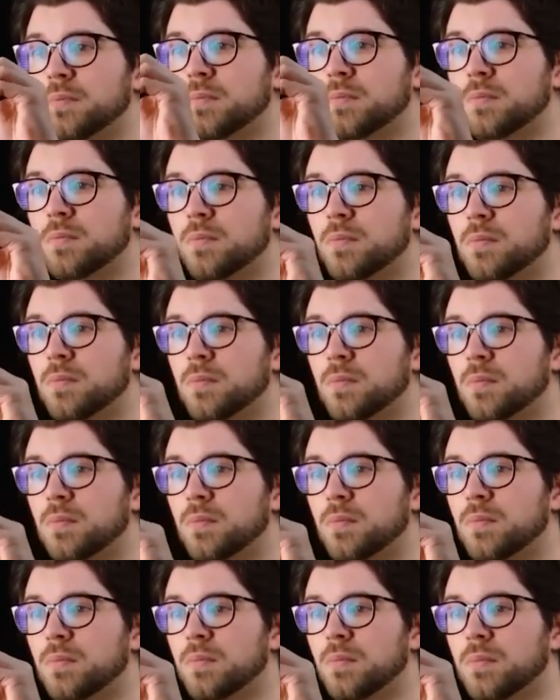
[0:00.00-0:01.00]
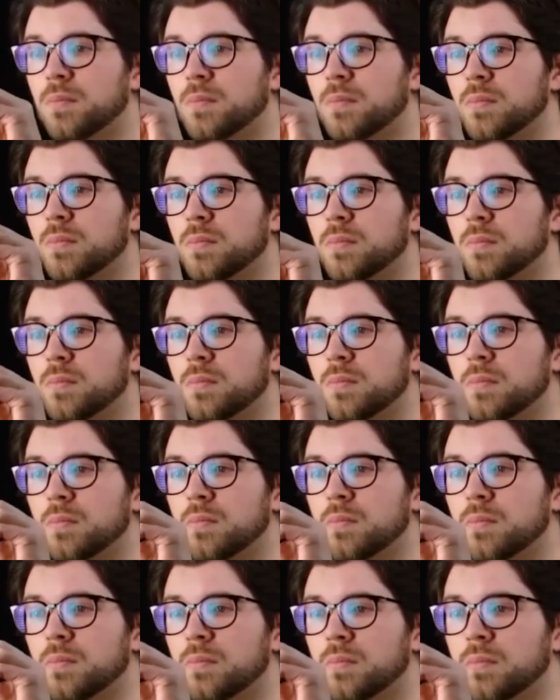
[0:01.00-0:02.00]

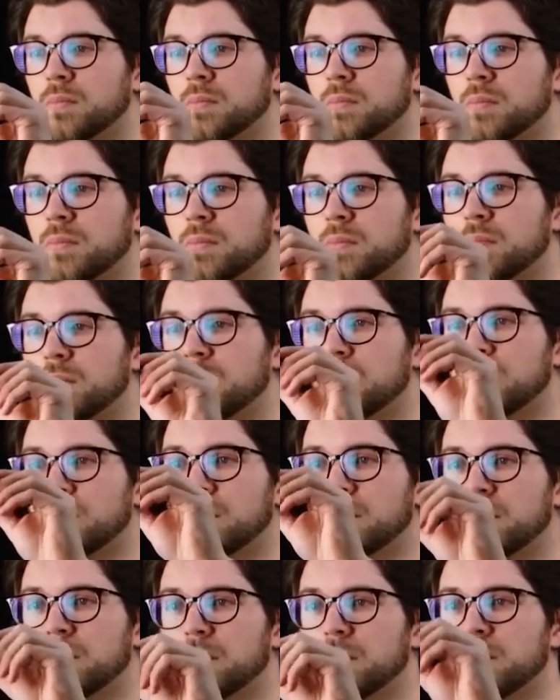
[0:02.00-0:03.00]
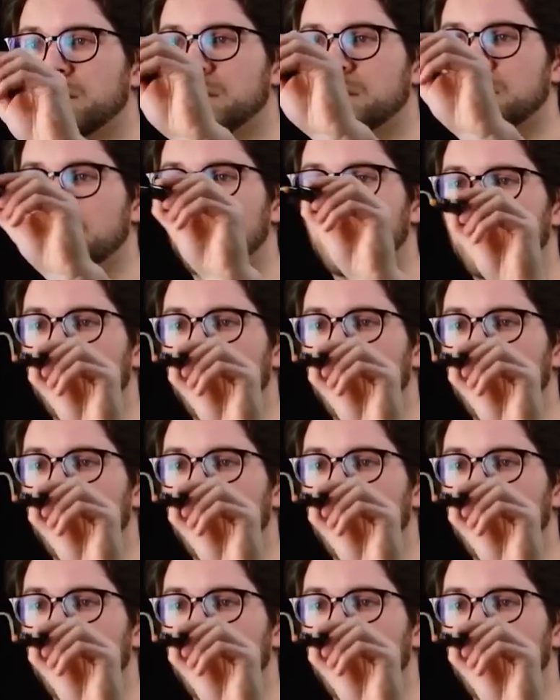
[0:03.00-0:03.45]
[no speech]